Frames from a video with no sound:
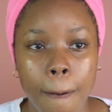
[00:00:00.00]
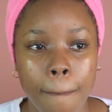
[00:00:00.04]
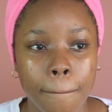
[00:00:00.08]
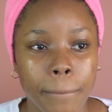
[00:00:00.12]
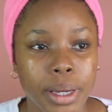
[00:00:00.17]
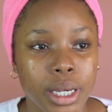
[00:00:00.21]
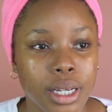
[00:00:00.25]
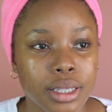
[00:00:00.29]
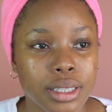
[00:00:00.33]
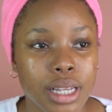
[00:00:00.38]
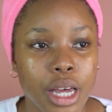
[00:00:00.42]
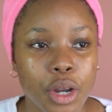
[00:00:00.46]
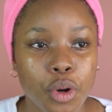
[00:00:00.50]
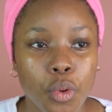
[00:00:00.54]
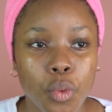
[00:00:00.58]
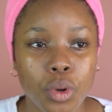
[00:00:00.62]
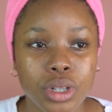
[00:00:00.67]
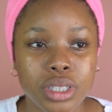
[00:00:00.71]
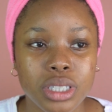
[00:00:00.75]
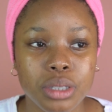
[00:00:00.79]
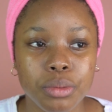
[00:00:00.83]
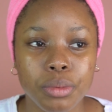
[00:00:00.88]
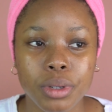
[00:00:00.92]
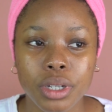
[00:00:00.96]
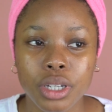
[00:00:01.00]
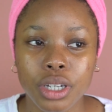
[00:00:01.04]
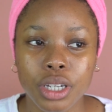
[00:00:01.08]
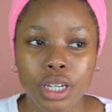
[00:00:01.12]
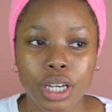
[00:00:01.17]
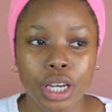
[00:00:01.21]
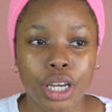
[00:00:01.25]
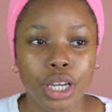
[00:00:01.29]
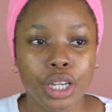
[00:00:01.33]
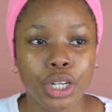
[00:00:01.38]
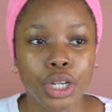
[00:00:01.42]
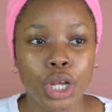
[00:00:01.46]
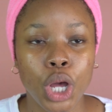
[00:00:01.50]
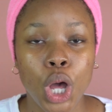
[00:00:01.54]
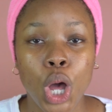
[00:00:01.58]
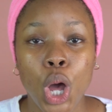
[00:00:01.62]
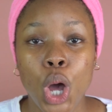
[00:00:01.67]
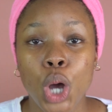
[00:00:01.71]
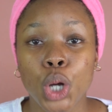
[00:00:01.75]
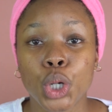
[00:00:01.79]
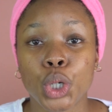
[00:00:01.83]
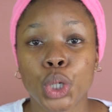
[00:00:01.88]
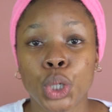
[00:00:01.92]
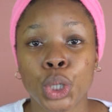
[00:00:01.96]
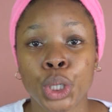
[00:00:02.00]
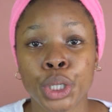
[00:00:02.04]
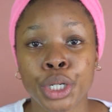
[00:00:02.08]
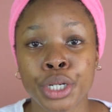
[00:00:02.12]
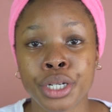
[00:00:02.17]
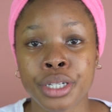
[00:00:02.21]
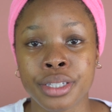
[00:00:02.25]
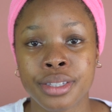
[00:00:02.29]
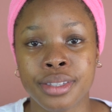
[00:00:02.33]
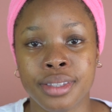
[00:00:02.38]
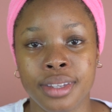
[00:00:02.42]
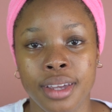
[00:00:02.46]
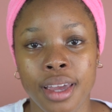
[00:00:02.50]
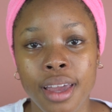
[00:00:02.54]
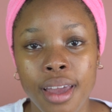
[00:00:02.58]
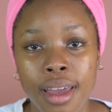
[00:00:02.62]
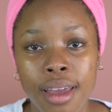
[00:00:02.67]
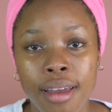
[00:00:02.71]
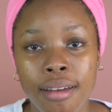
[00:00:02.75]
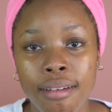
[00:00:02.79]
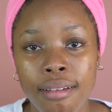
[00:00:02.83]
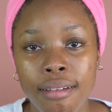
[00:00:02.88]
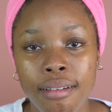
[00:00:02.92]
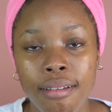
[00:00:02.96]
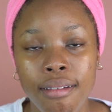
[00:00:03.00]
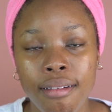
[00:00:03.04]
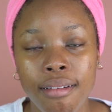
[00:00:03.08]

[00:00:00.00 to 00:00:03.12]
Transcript: Because I don't want to be looking greasy.